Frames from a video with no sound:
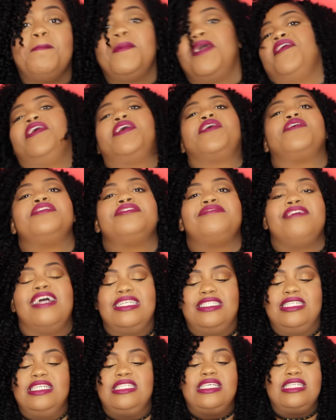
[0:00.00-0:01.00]
a miracle
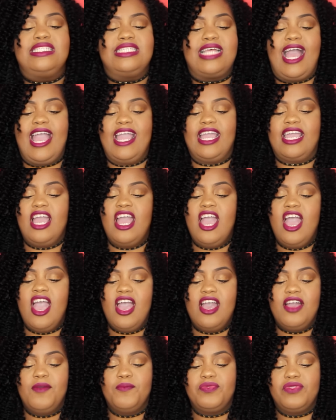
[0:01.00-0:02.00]
dress. This is like,
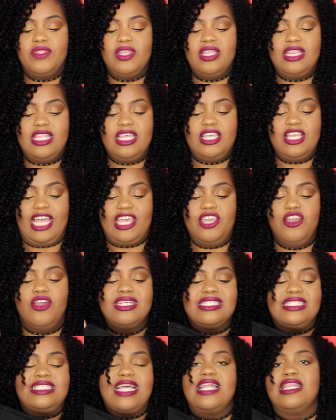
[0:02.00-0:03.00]
like you
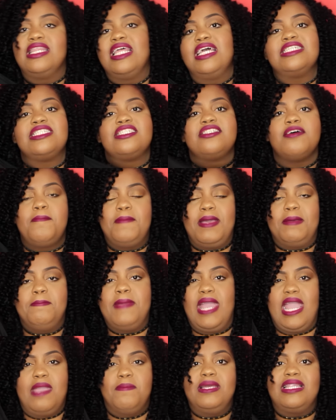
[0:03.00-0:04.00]
could send this to
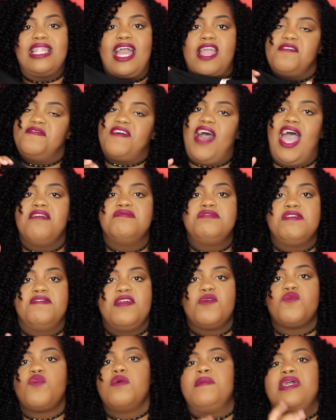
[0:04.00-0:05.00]
maybe like five
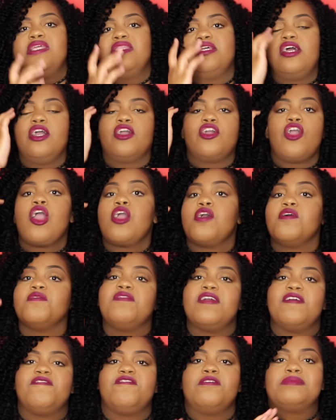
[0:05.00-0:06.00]
different women that are
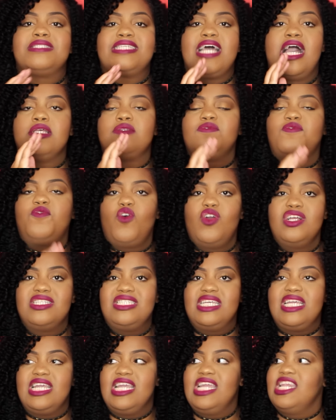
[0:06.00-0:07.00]
curvy from size
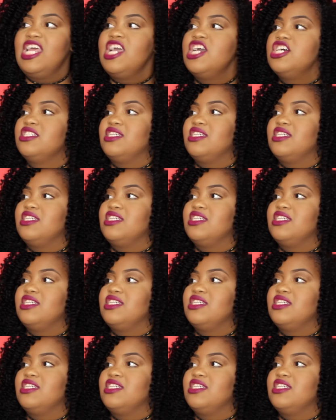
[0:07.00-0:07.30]
14